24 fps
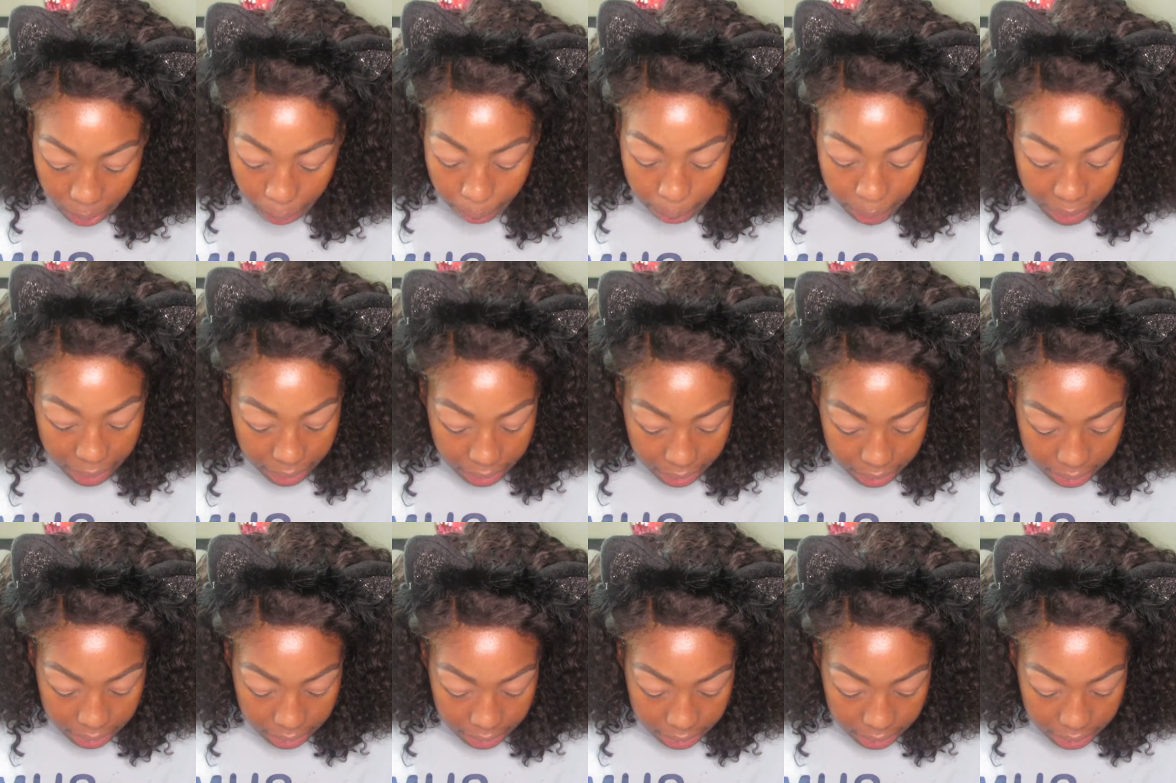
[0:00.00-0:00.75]

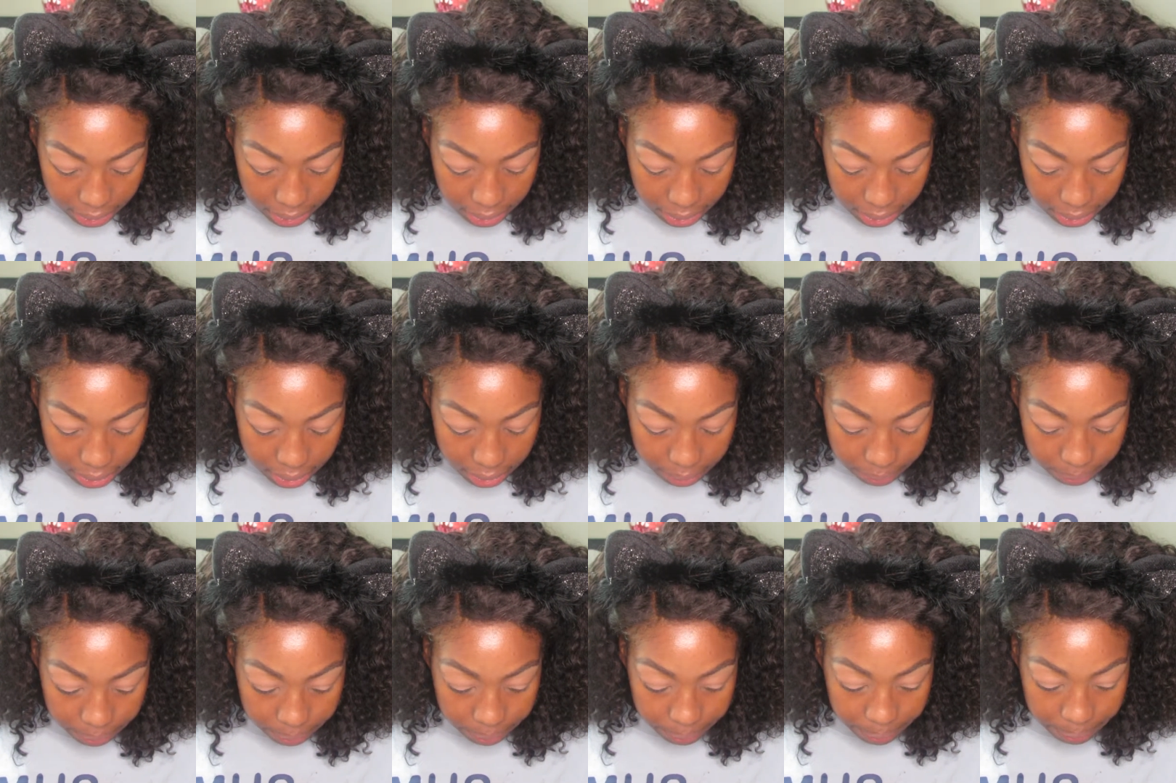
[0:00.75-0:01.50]
because
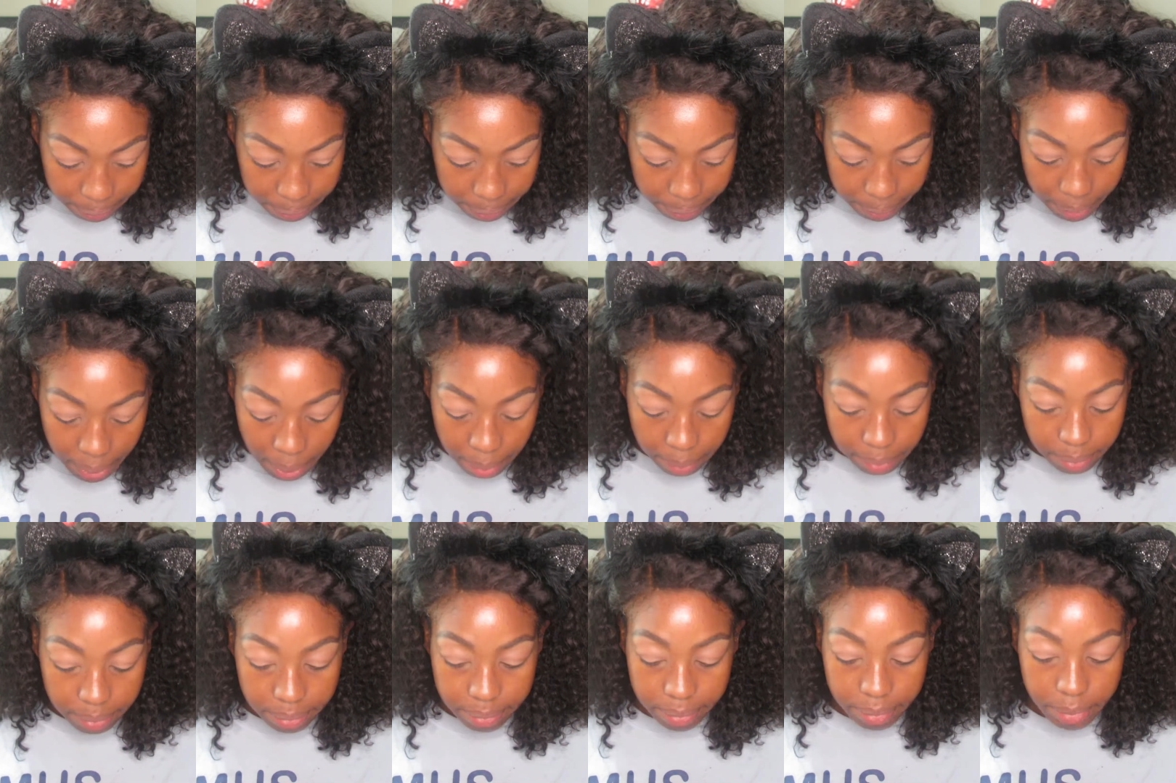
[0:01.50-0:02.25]

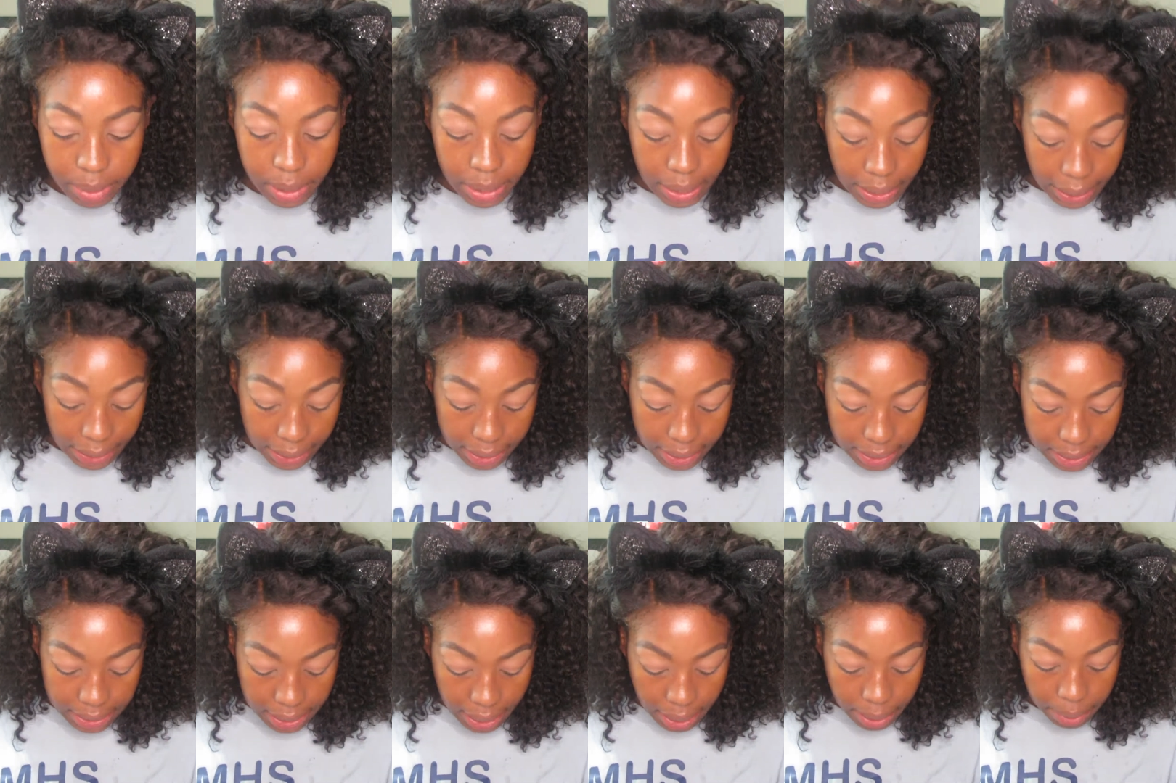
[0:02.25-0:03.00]
I'm really liking
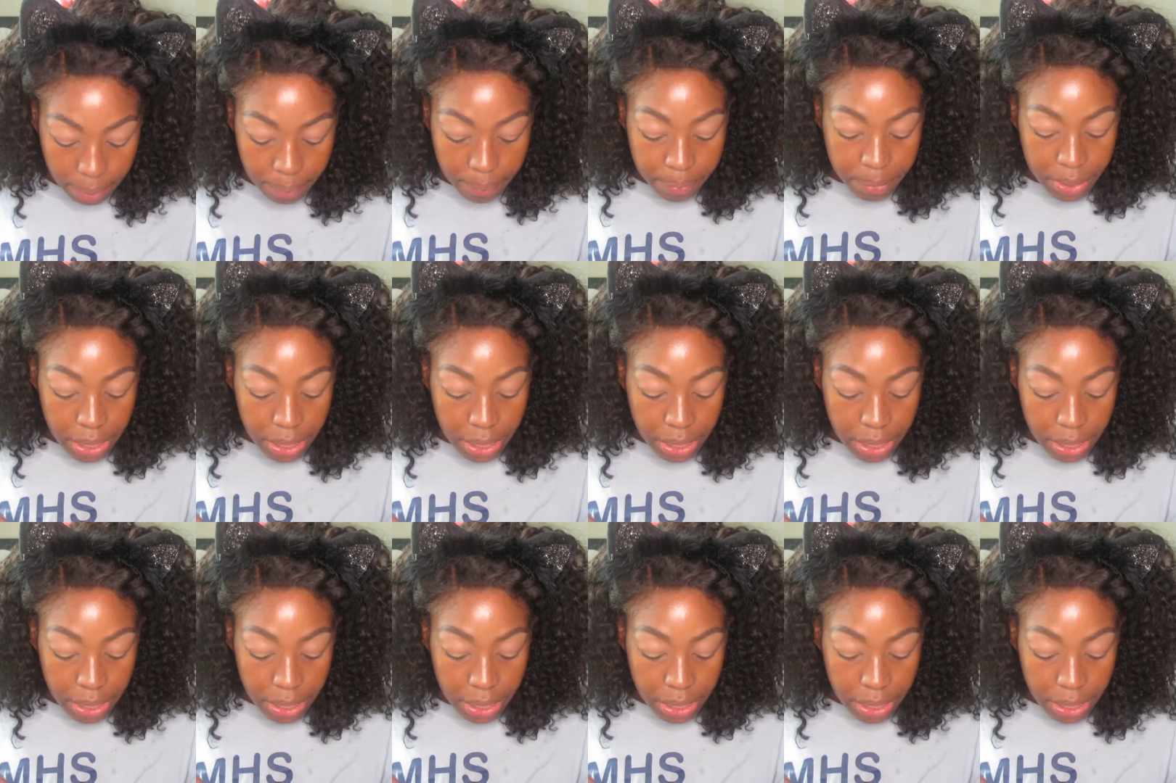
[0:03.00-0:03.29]
this color.